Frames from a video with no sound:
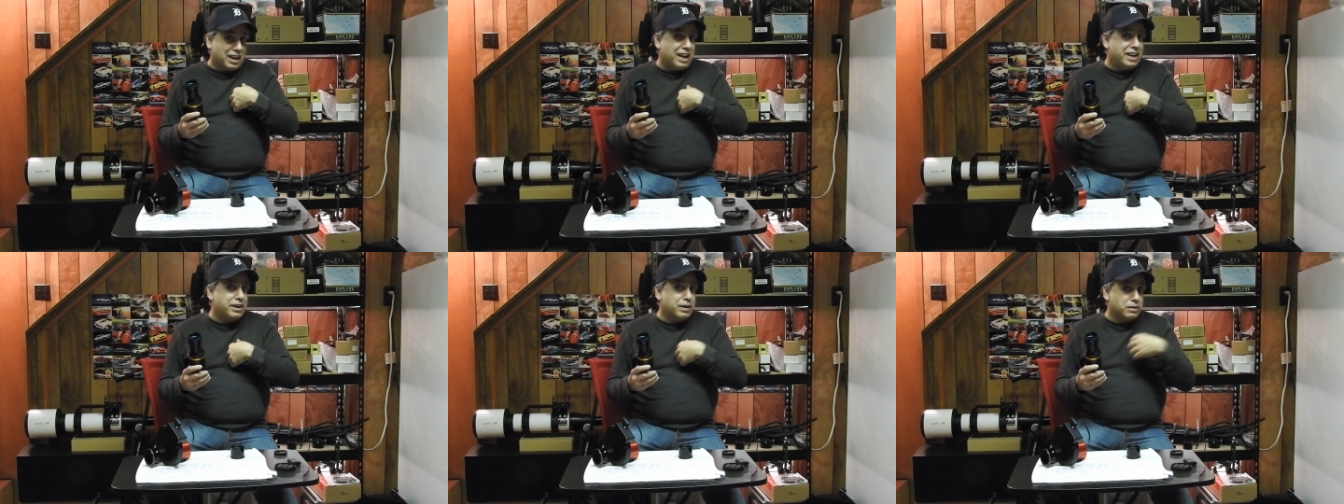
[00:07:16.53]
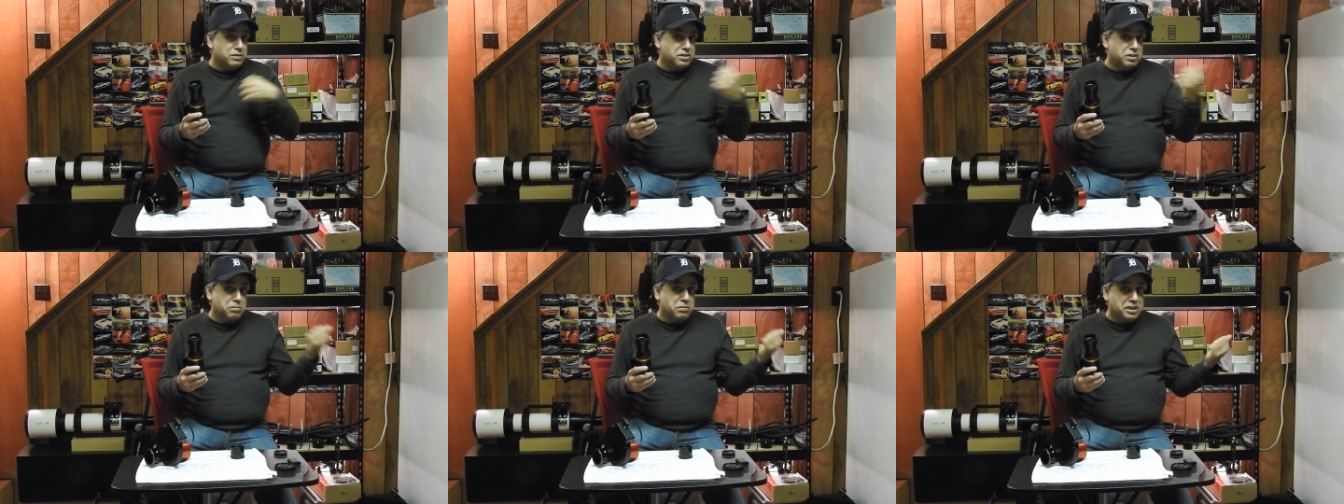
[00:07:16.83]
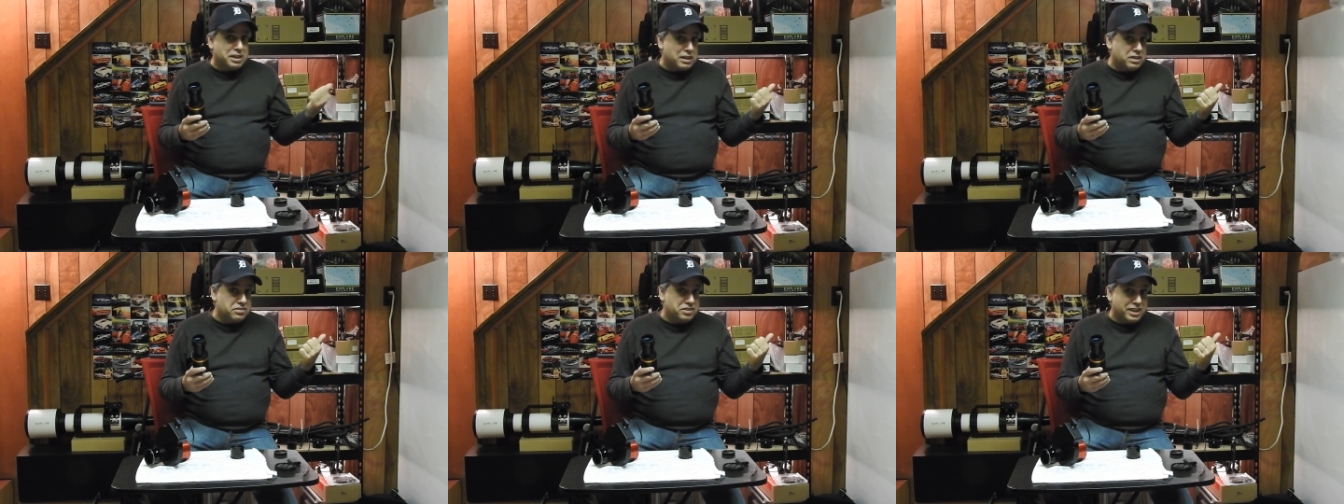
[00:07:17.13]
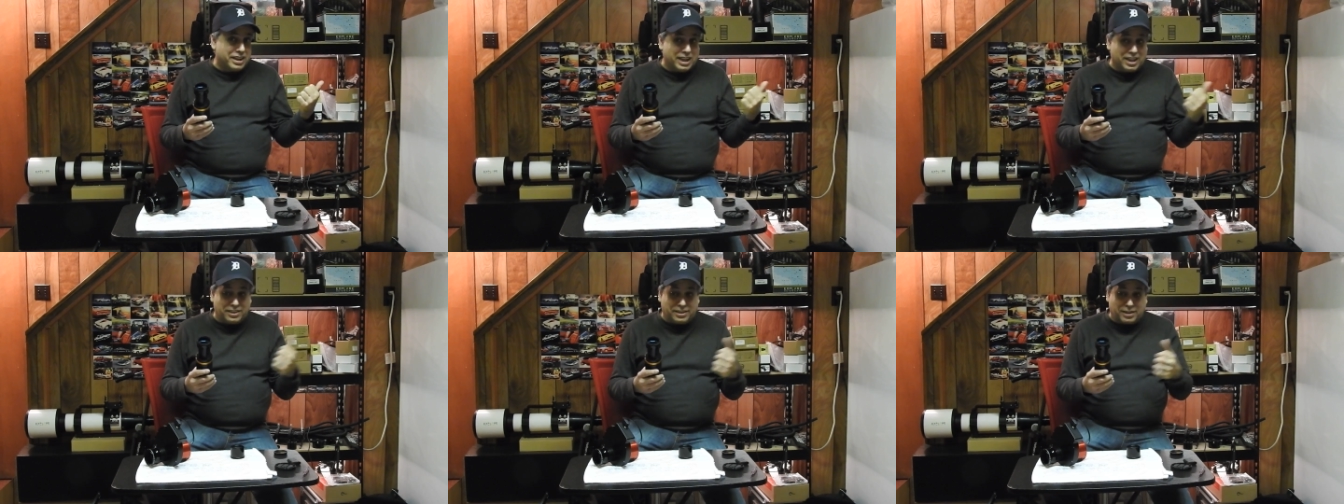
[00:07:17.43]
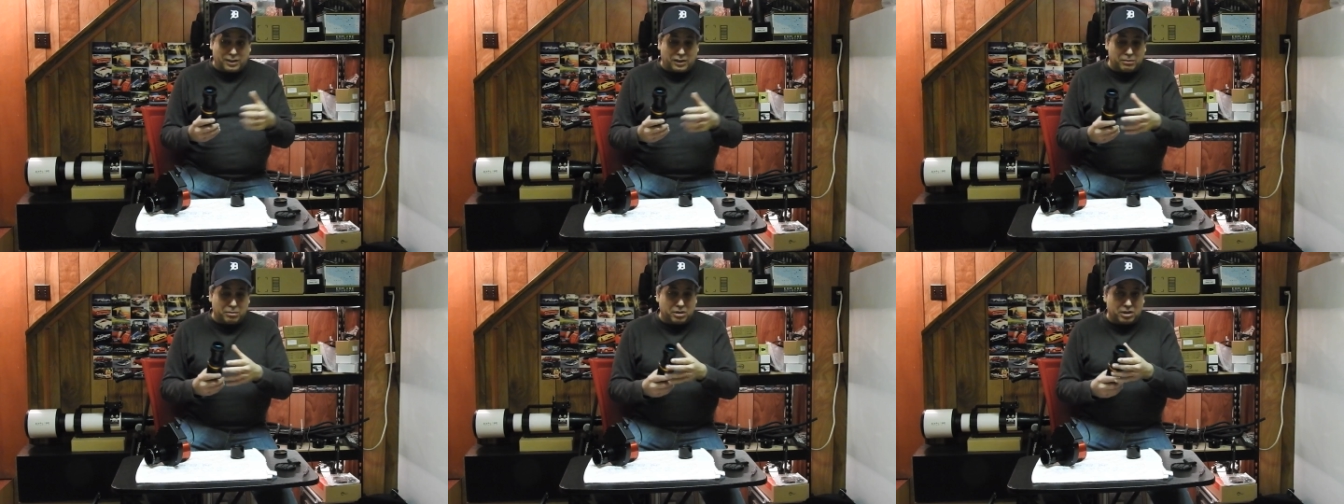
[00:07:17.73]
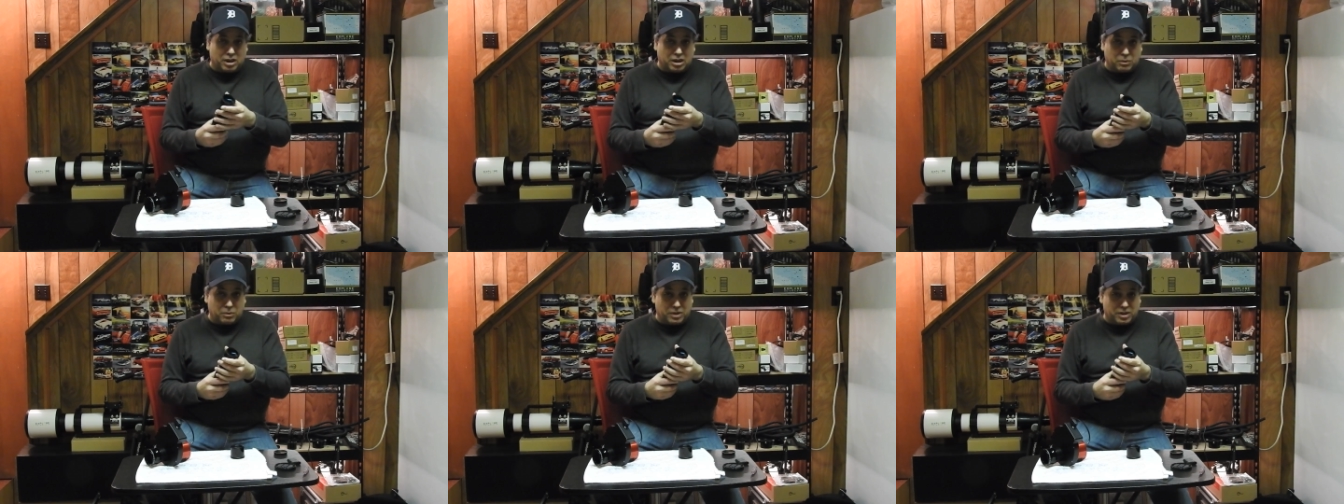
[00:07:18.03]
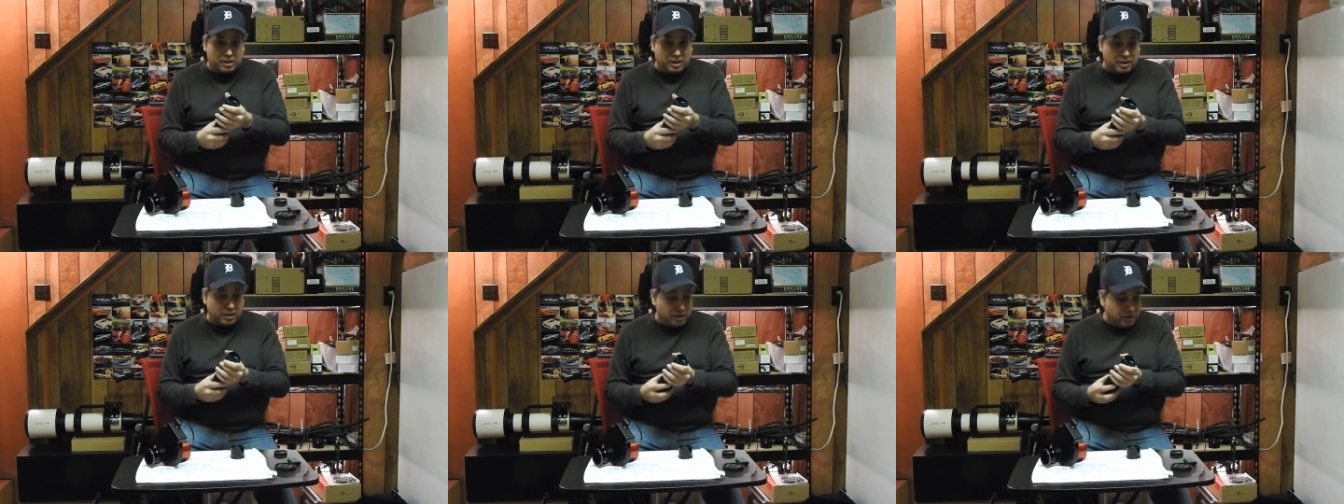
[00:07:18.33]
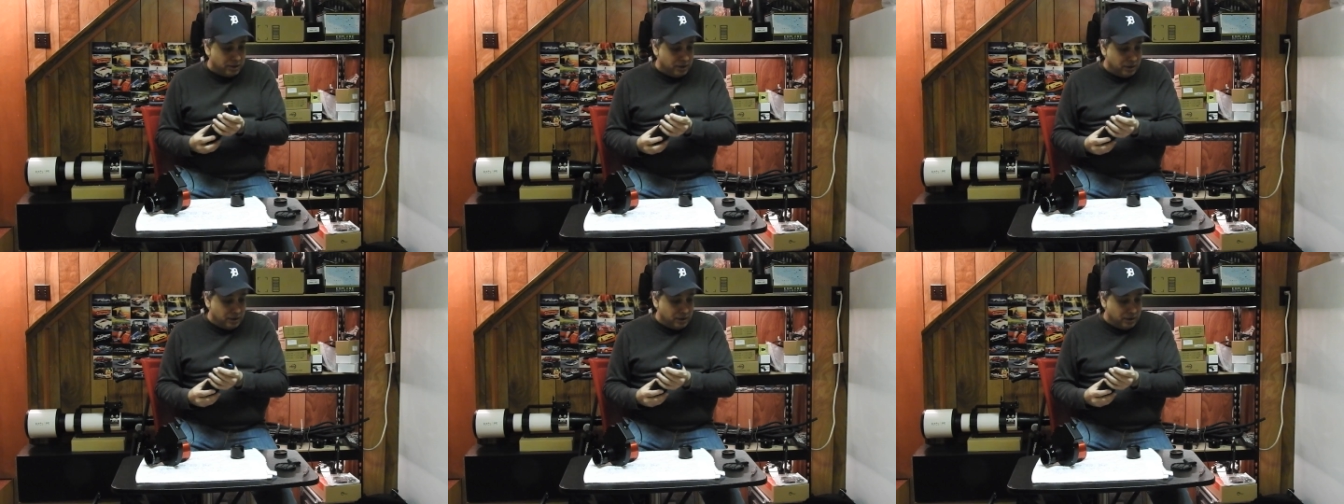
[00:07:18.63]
I know someone else that had terrible luck with it.